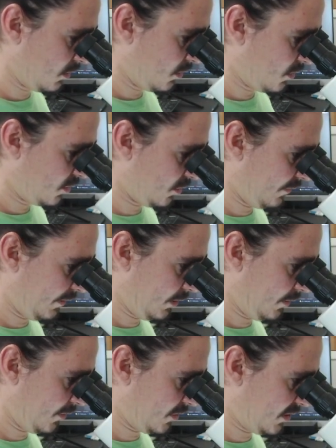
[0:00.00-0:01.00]
So
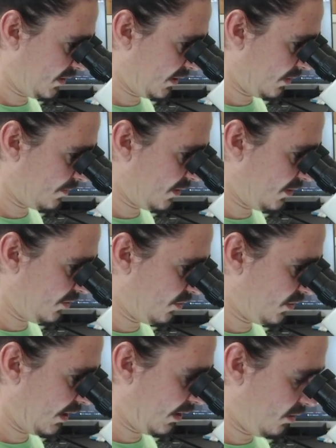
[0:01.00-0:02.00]
very first thing I'm going to do
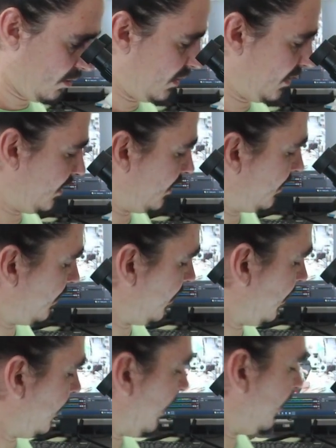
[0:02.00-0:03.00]
now is,
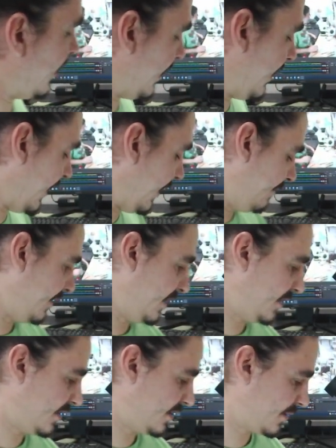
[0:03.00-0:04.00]
now that I have
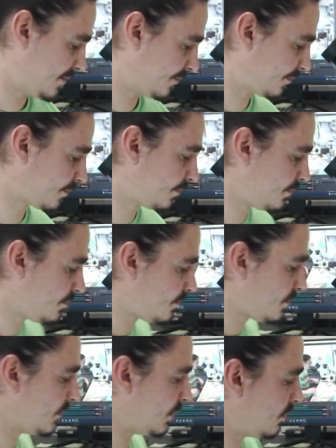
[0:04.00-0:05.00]
this
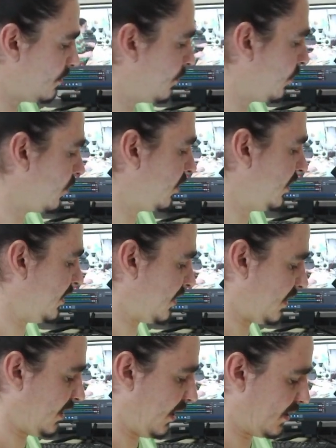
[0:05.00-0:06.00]
board
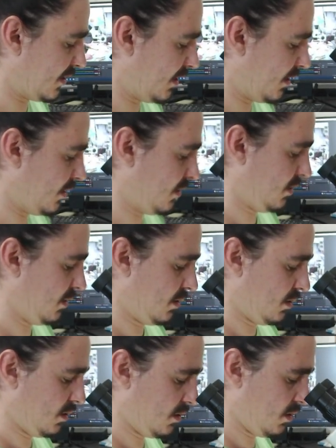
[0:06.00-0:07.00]
disconnected,
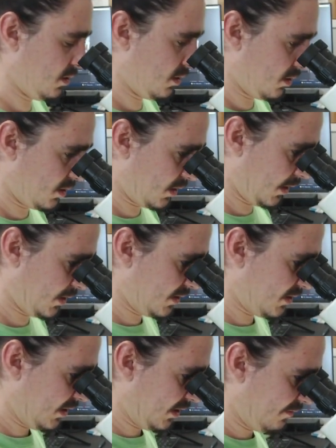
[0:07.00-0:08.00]
I can
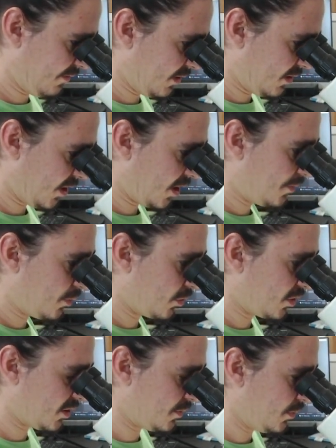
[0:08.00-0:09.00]
see if the top
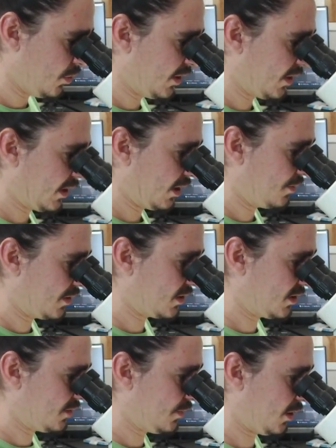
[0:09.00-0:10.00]
board is booting now,
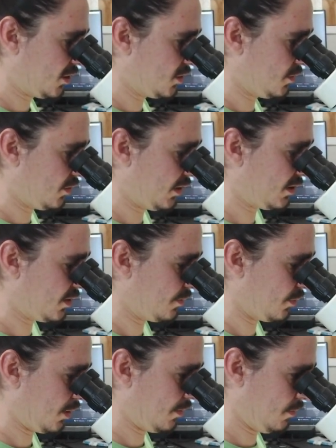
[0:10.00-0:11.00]
because it's possible that the
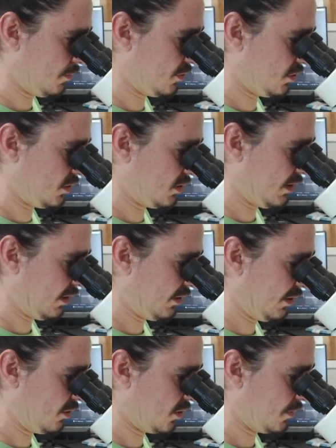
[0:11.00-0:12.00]
problem was down
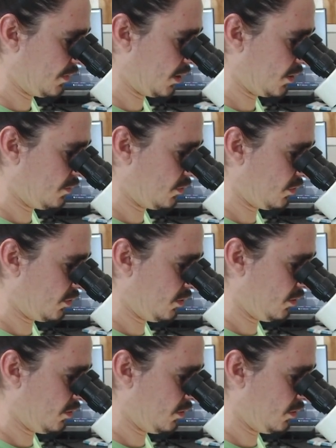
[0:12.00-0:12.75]
here on the bottom board.